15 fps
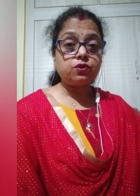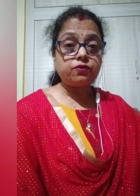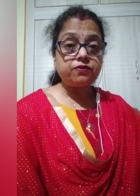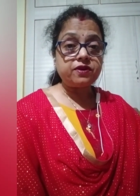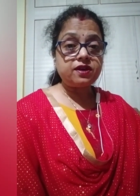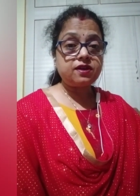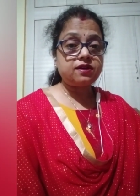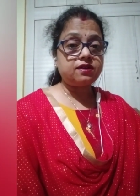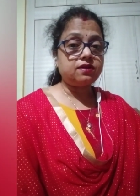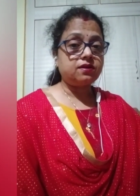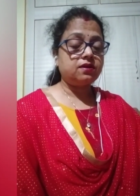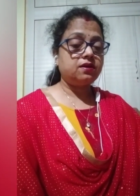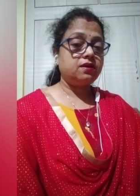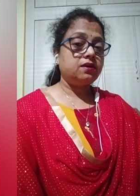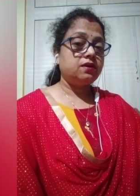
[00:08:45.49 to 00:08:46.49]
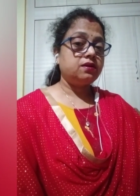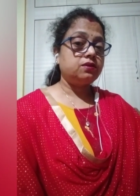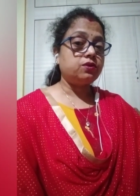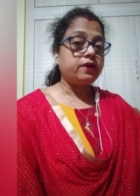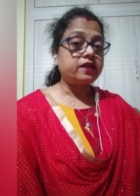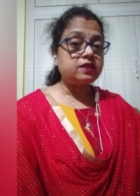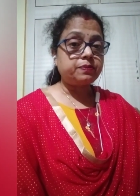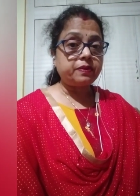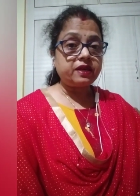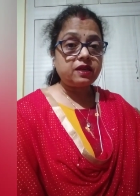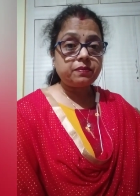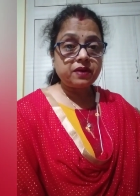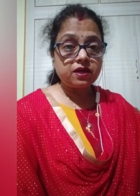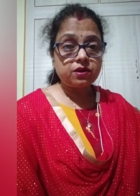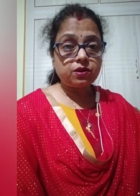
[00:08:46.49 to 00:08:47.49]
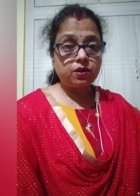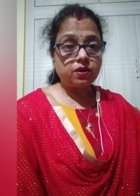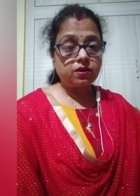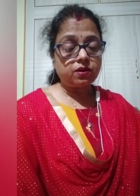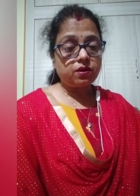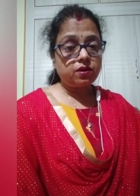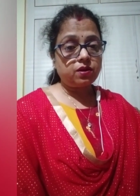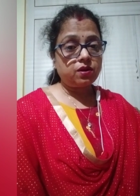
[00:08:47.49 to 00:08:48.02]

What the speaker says: wear, to experiment on,